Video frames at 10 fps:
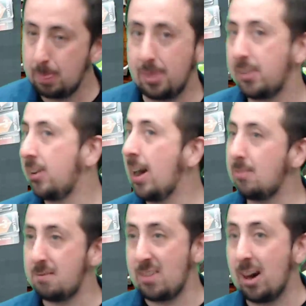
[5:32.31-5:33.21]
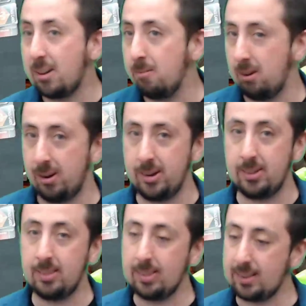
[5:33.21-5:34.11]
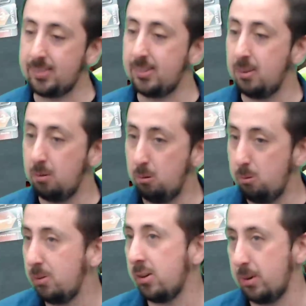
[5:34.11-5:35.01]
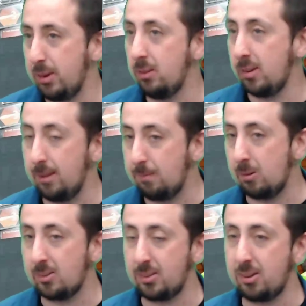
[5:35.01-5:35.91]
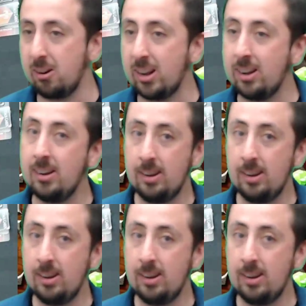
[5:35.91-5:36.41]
And they're going to have a value on it that's who they're going to be looking for as a target,